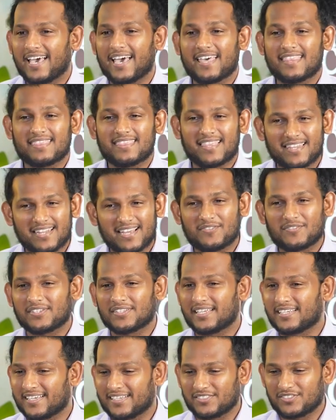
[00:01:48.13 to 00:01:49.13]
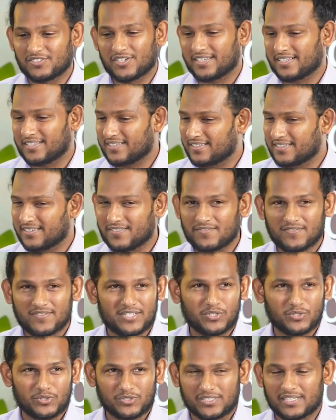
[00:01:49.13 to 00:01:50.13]
And then after that, I joined
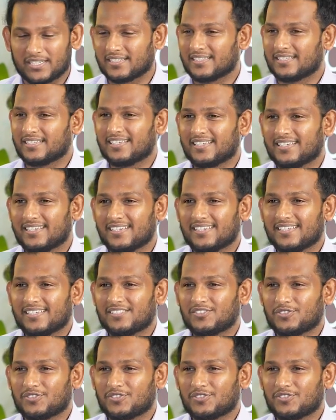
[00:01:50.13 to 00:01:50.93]
Virtusa. Mm-hmm.